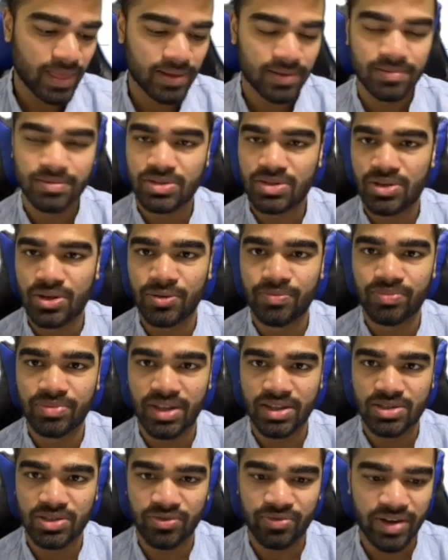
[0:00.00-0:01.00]
So that's
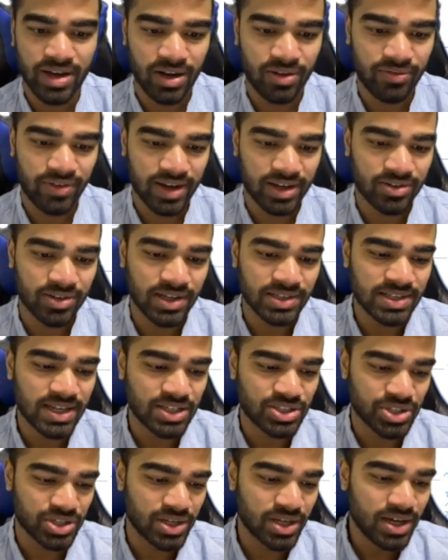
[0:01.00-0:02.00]
your final
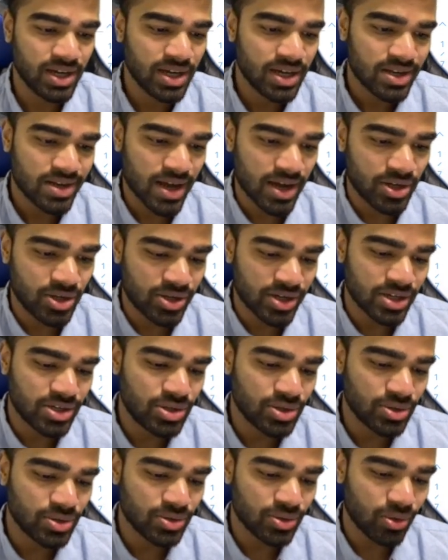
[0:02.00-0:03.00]
factorization. Now you can
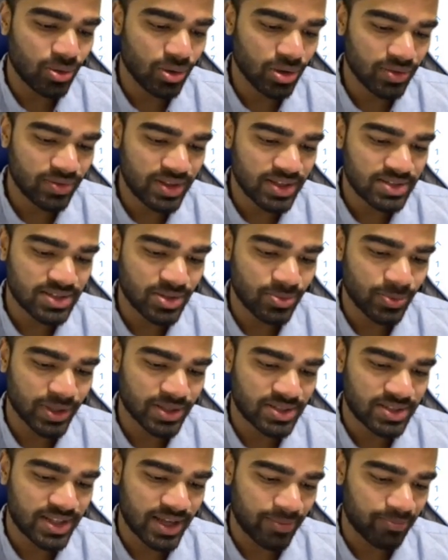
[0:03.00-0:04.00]
do all of this in one
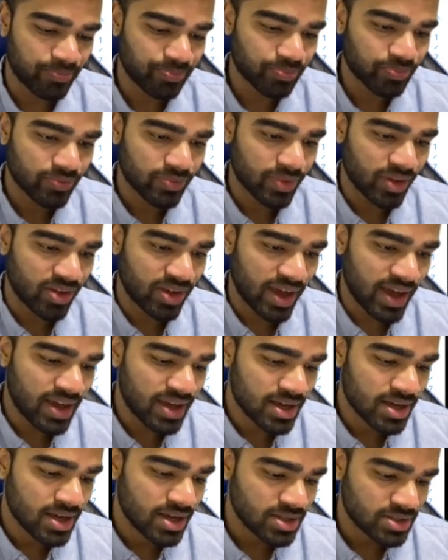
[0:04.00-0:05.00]
step. Okay,
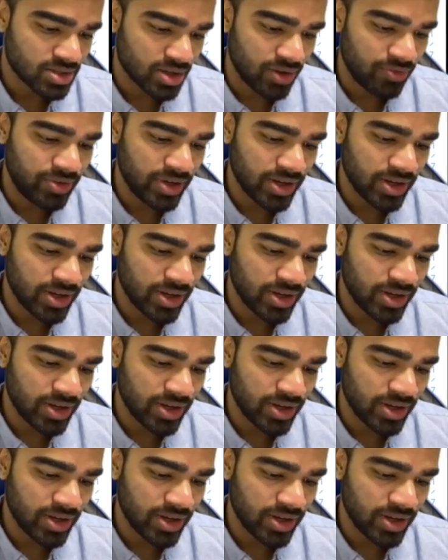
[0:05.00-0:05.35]
so if you